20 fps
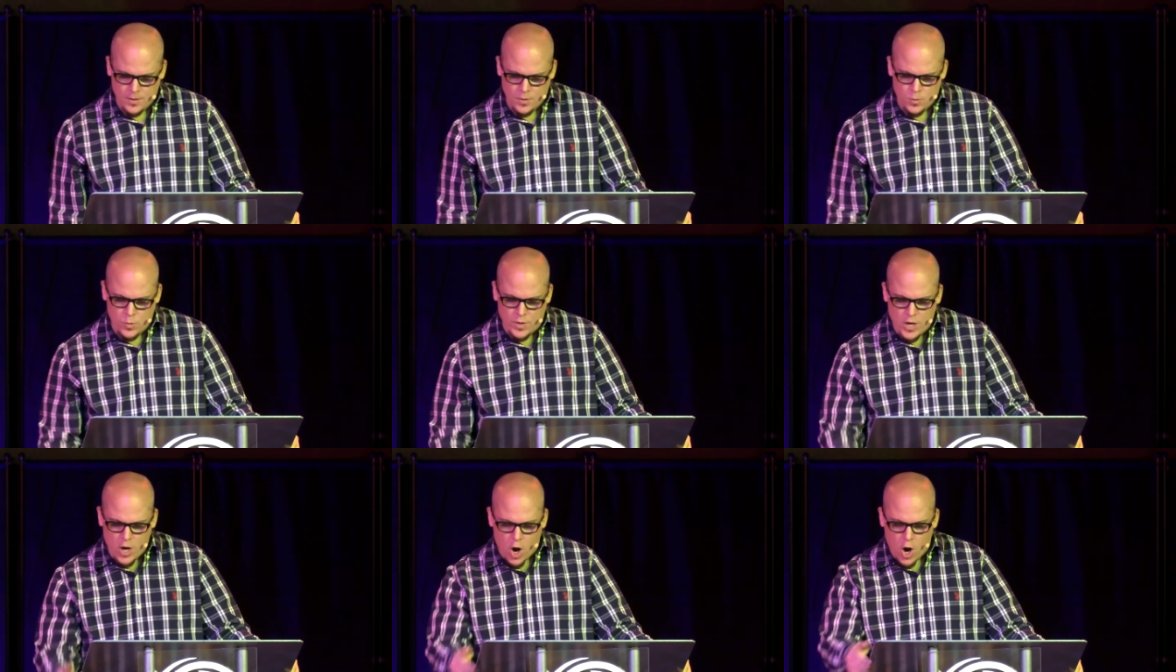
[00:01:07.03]

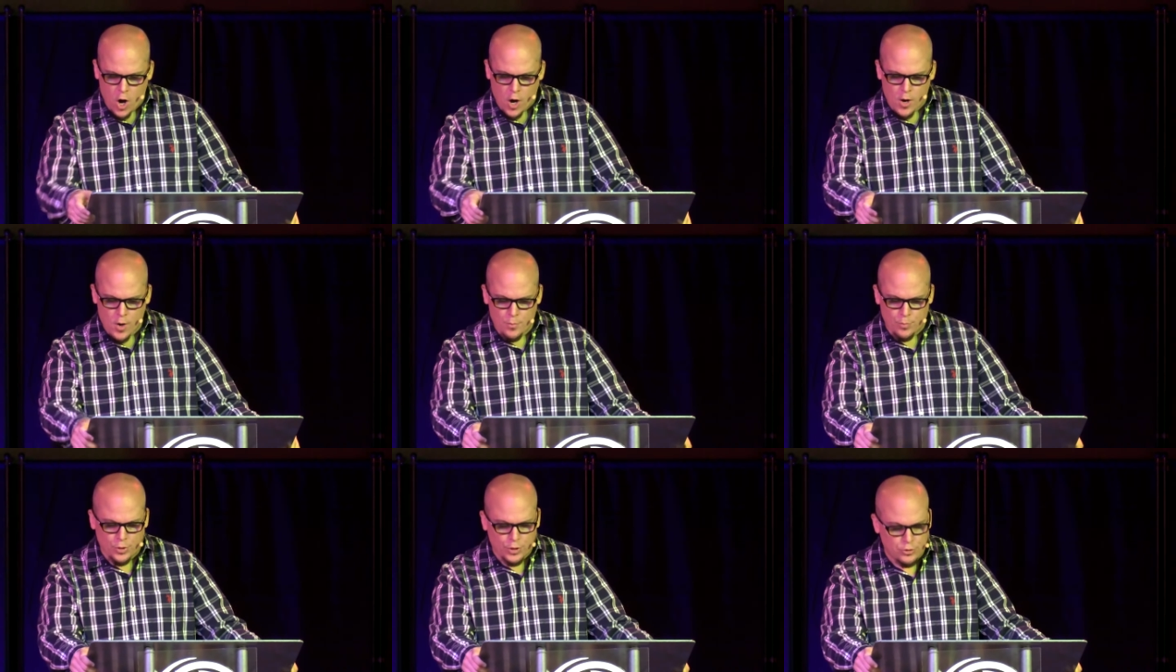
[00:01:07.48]
We are
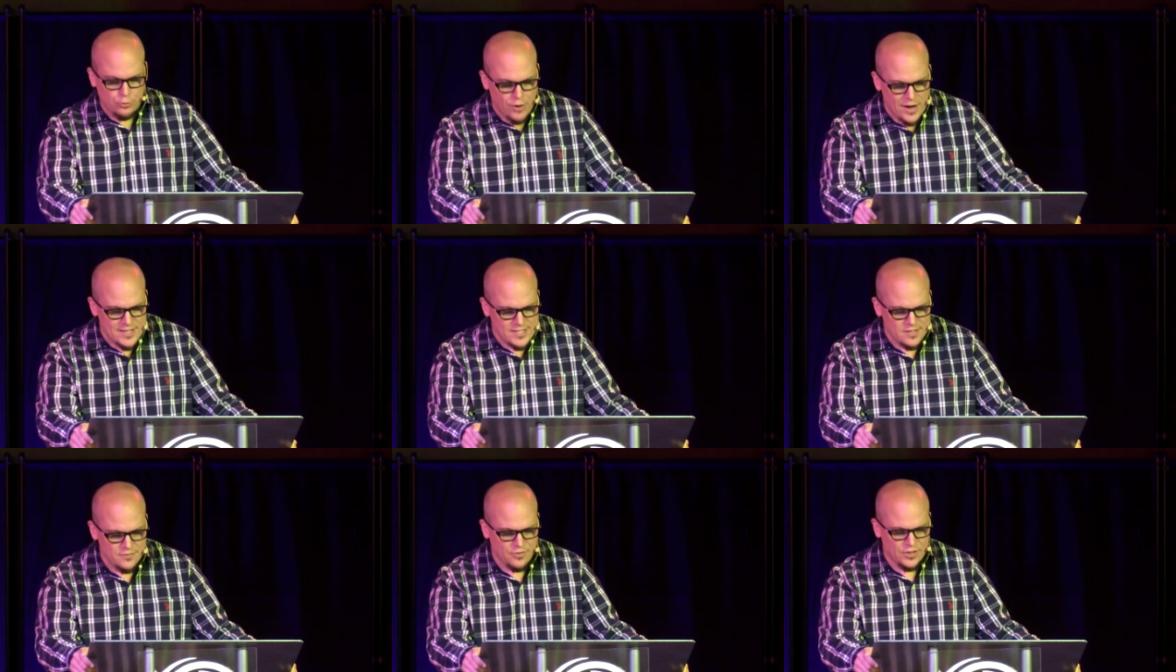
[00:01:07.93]

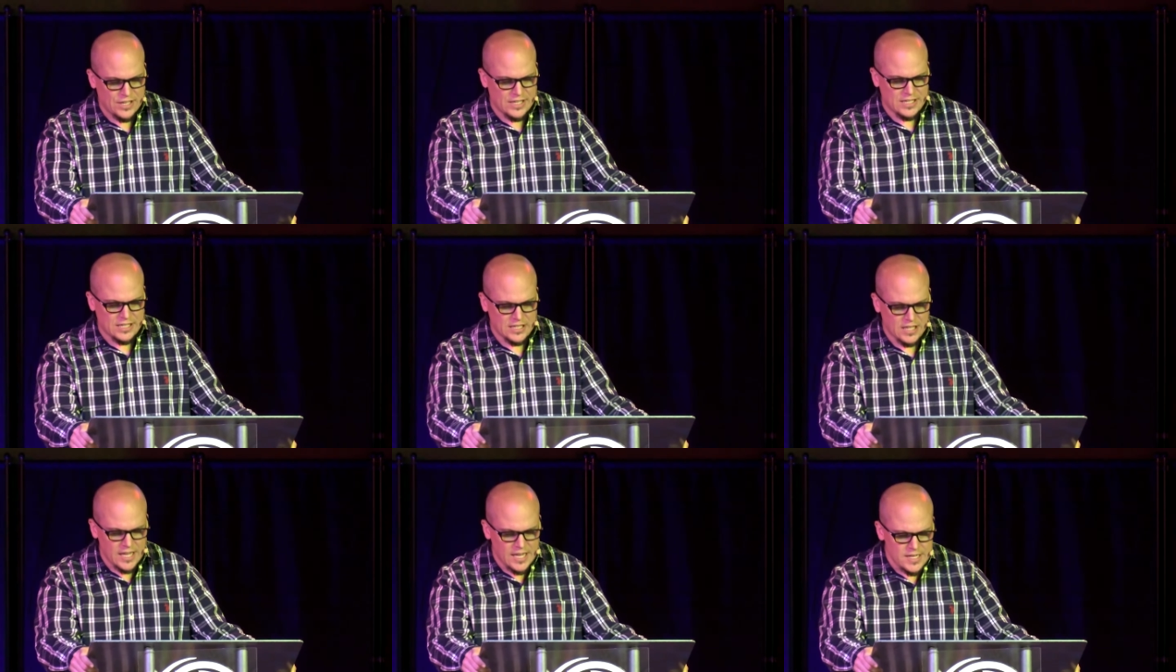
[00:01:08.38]
progressively
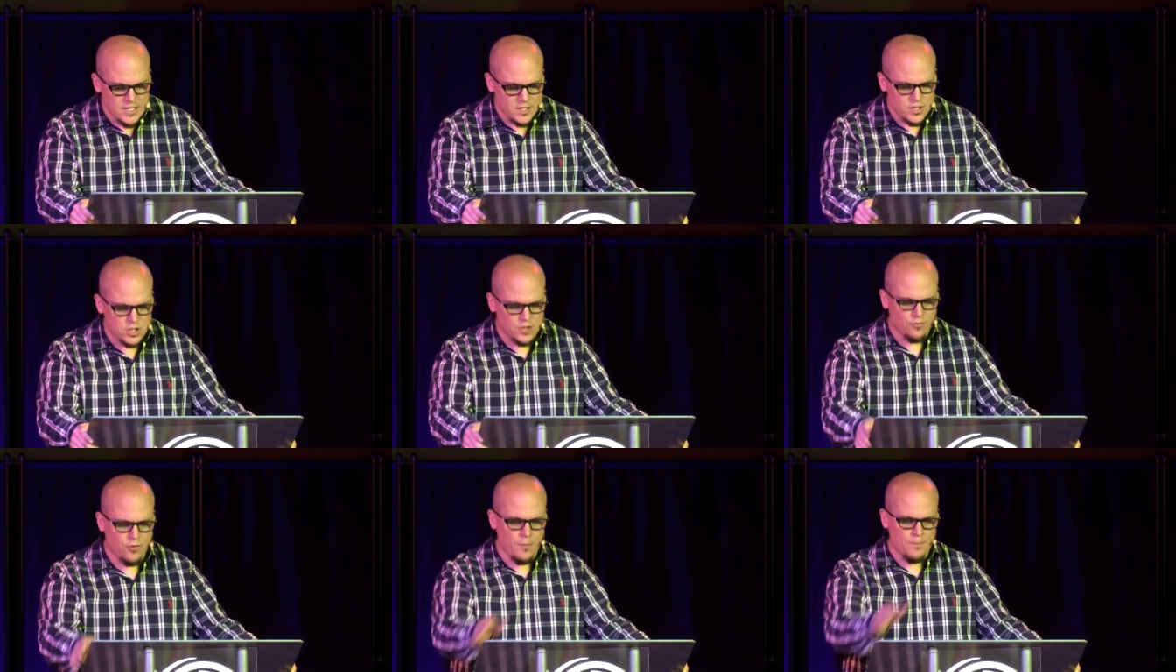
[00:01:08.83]

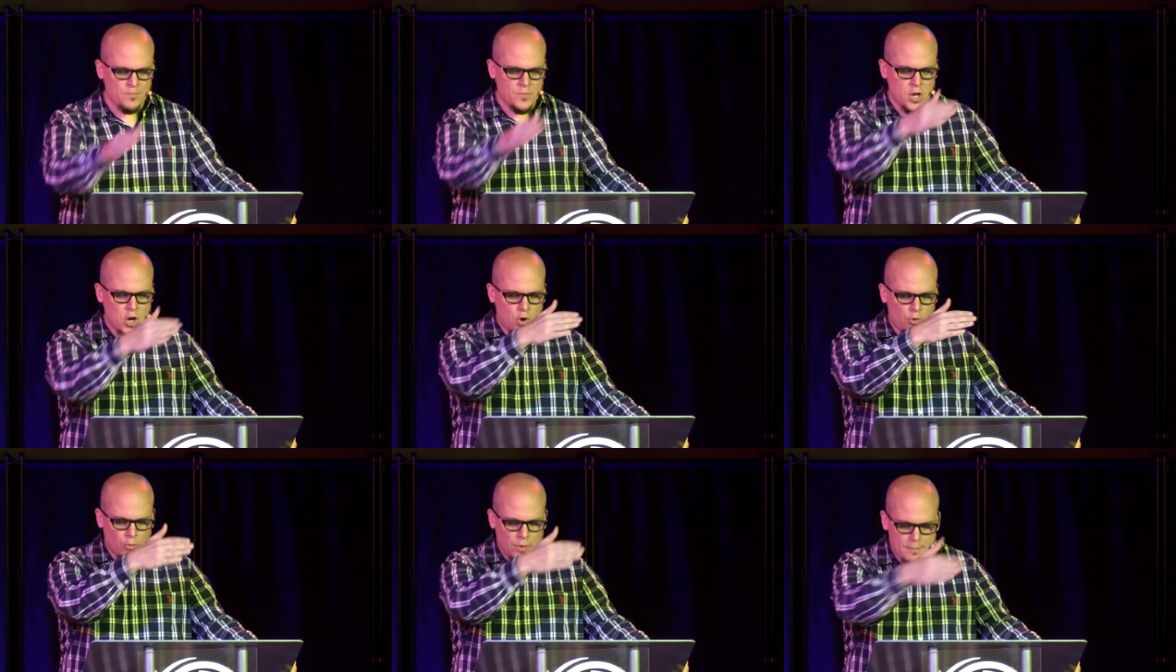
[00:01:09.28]
cleansed from
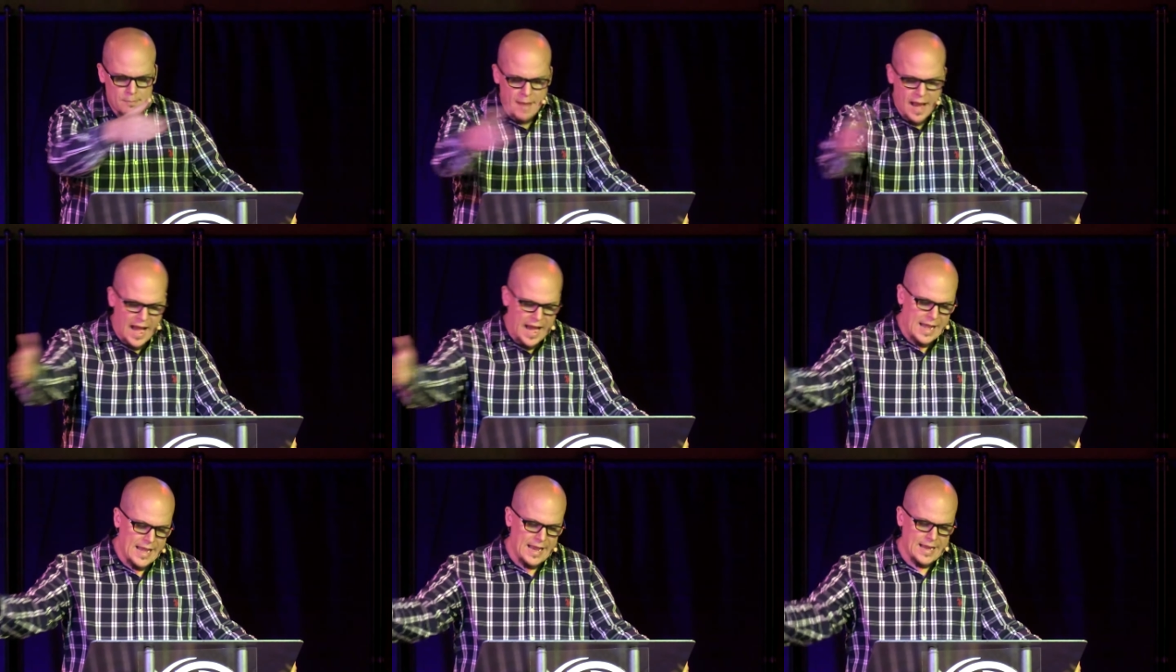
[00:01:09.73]

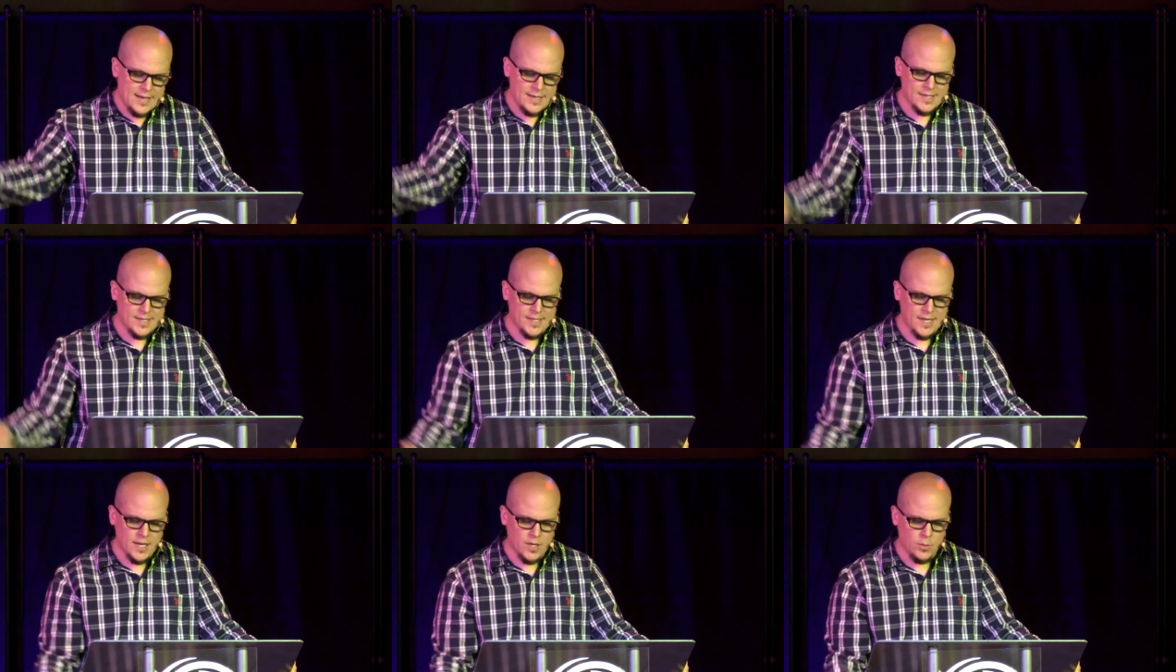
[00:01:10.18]
remaining
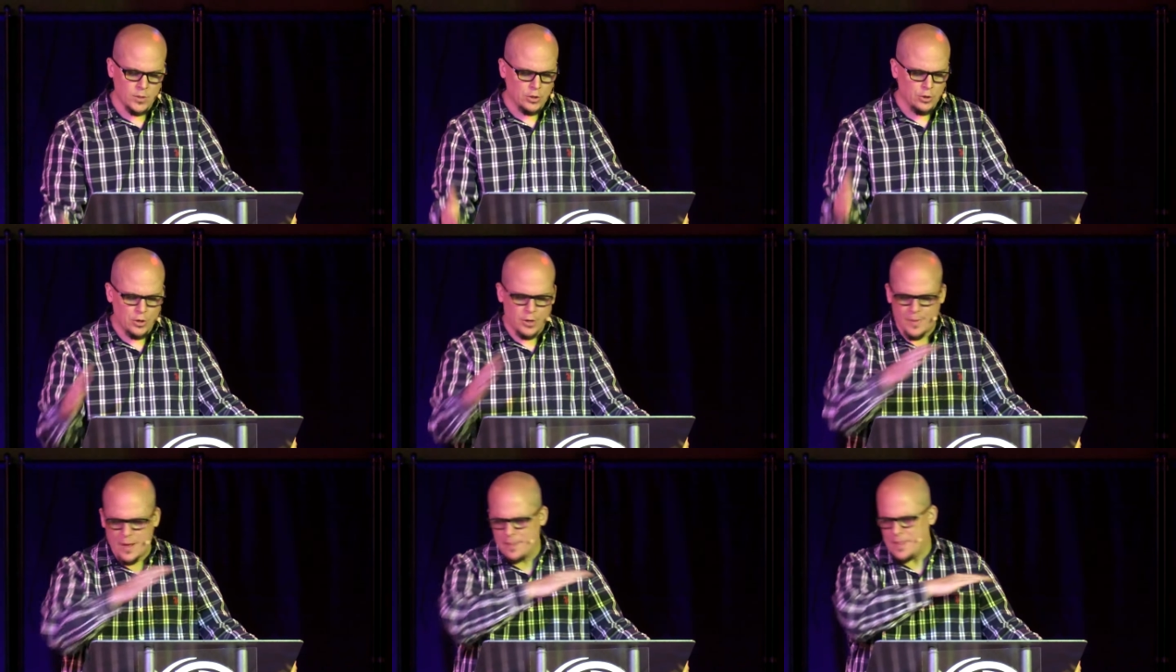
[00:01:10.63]
sin. We
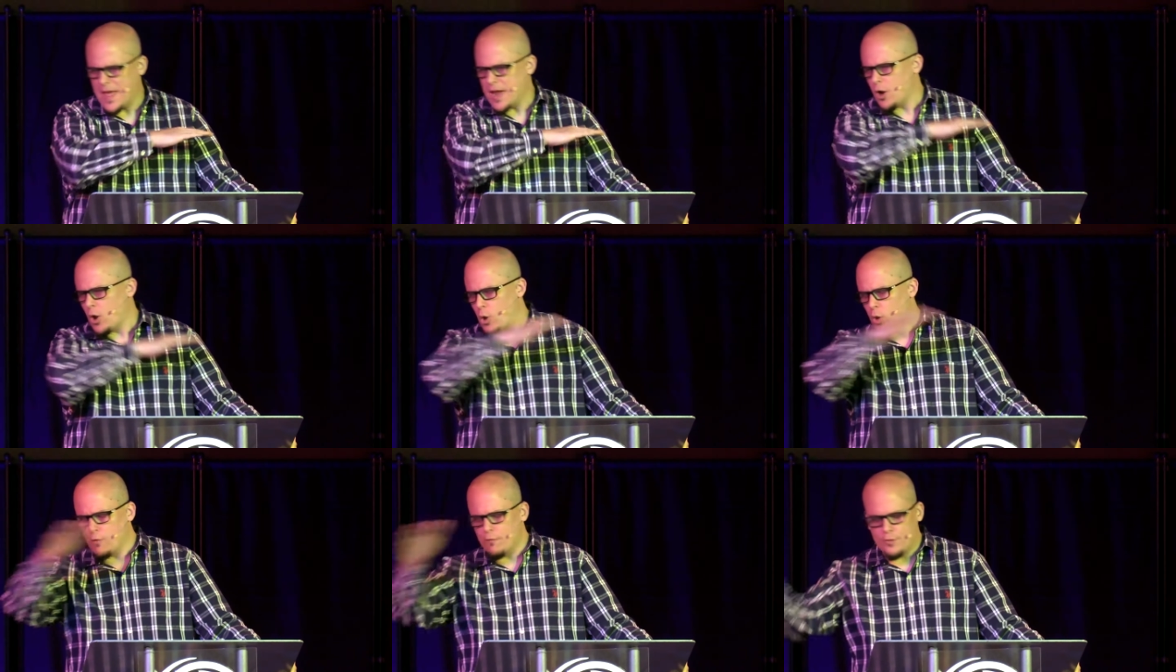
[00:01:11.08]
learn about that
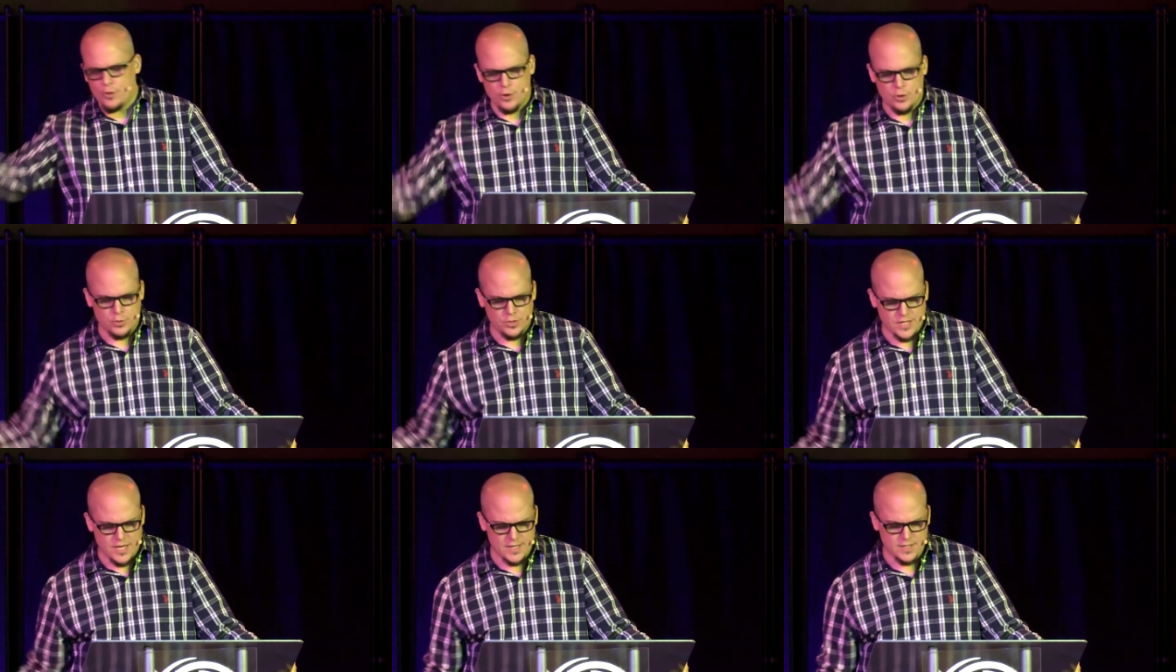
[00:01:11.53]
all over the
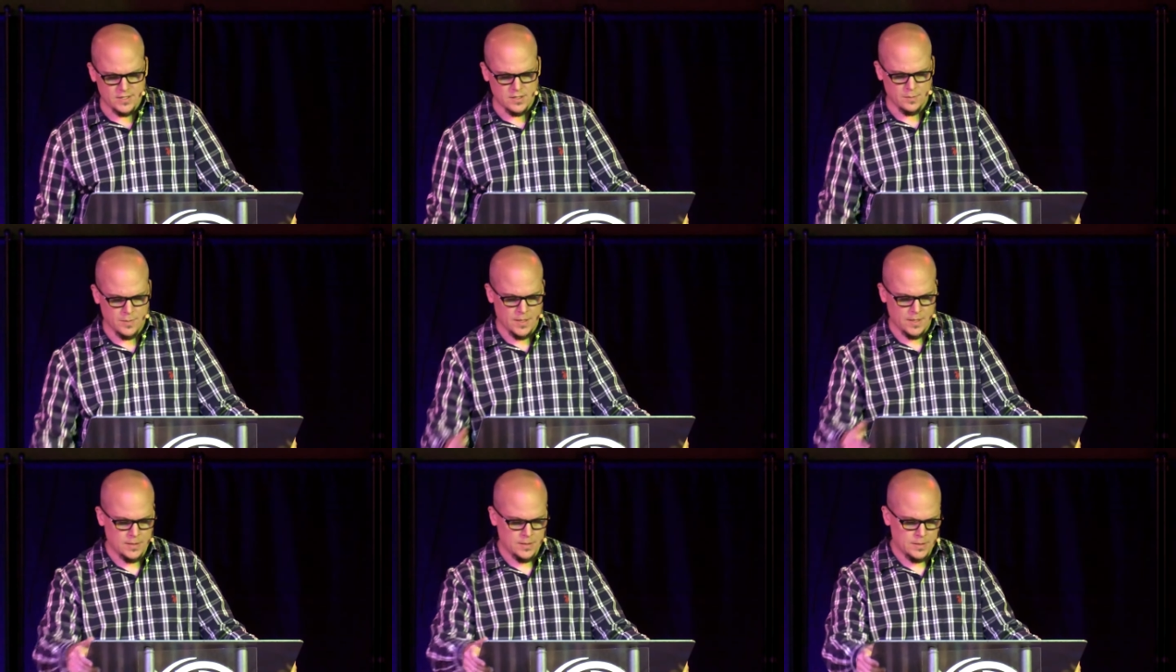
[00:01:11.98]
New
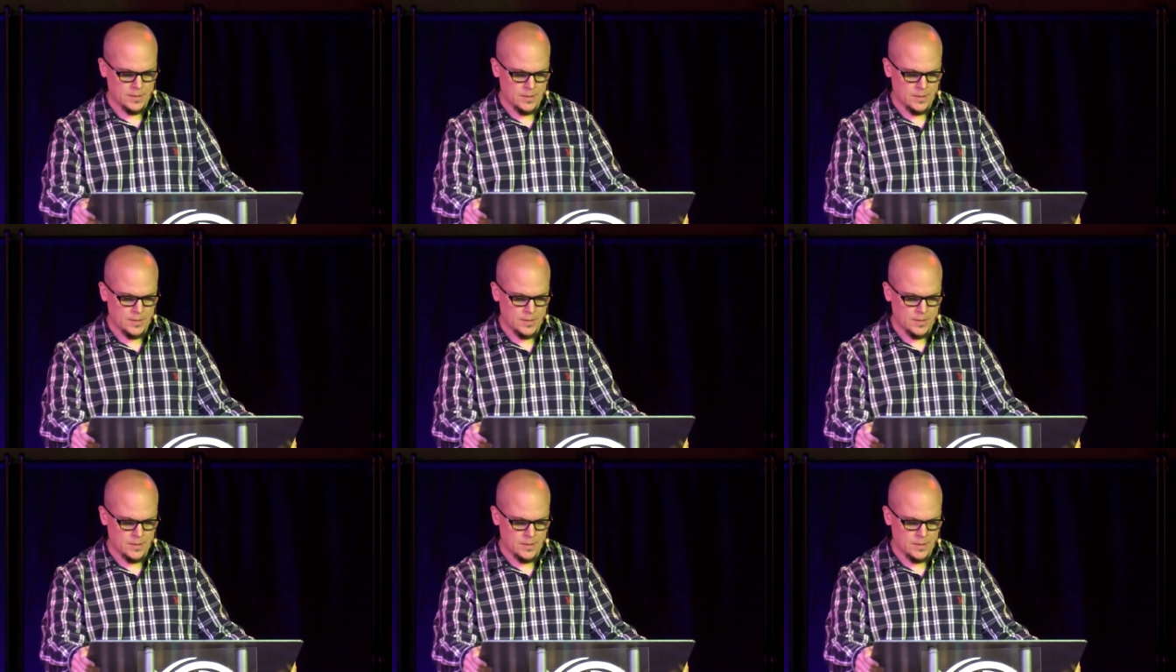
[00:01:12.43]
Testament.